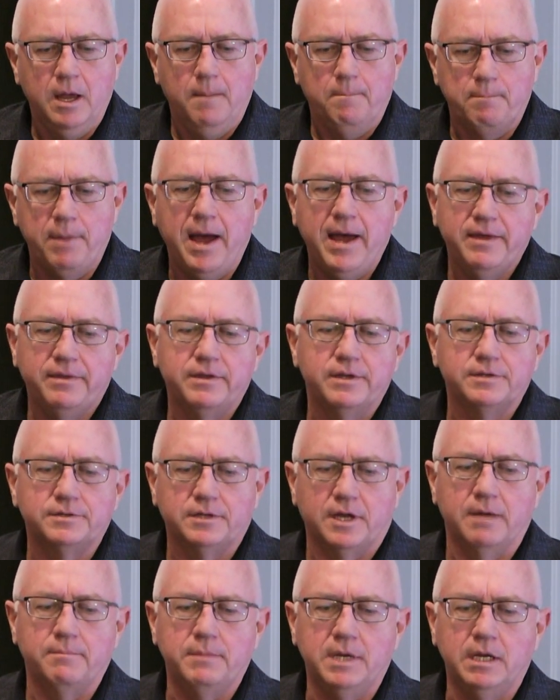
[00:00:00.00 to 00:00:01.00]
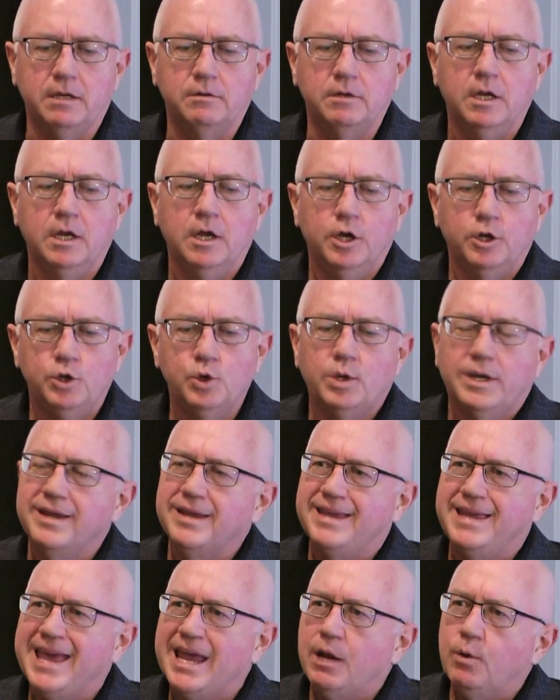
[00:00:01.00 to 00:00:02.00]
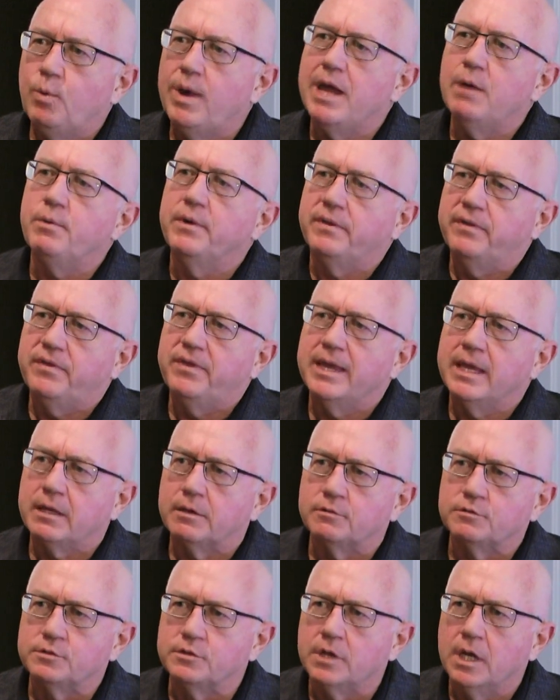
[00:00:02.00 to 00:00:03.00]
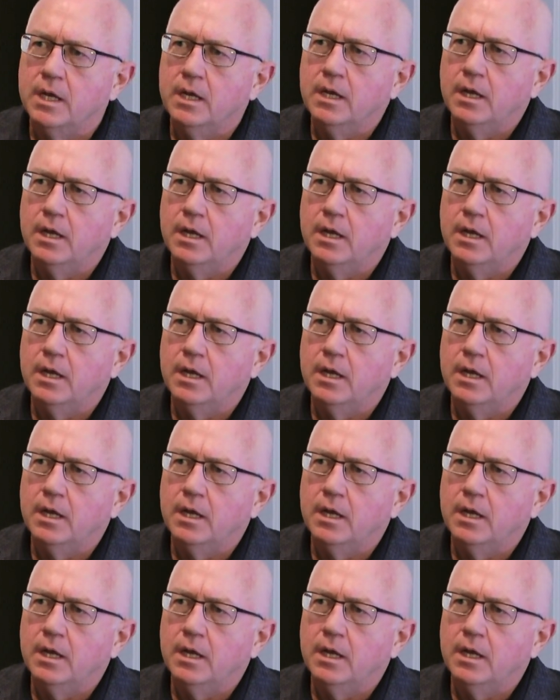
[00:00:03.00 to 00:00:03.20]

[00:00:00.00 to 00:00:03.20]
by this I mean you can get away with things